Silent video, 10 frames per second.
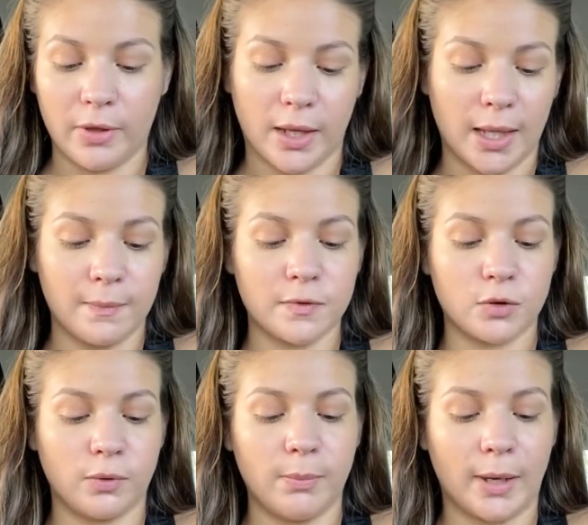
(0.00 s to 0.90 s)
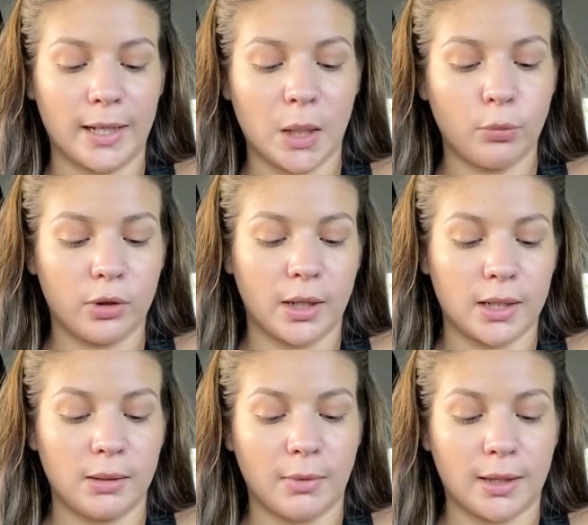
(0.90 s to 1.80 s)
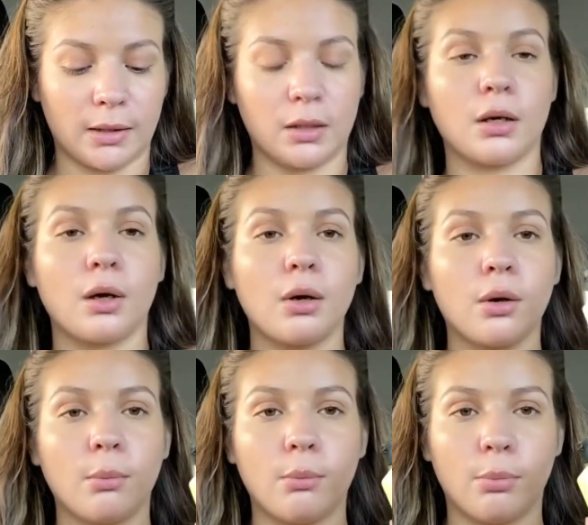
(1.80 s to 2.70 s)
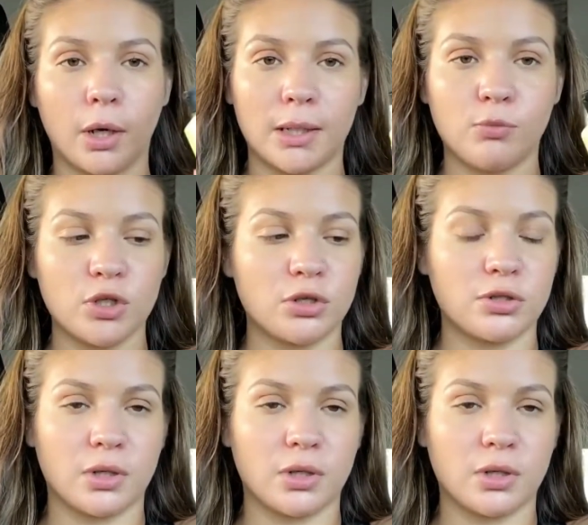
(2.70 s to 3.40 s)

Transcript: the Hemp Sweet Pineapple and Honey Melon body moisturizer.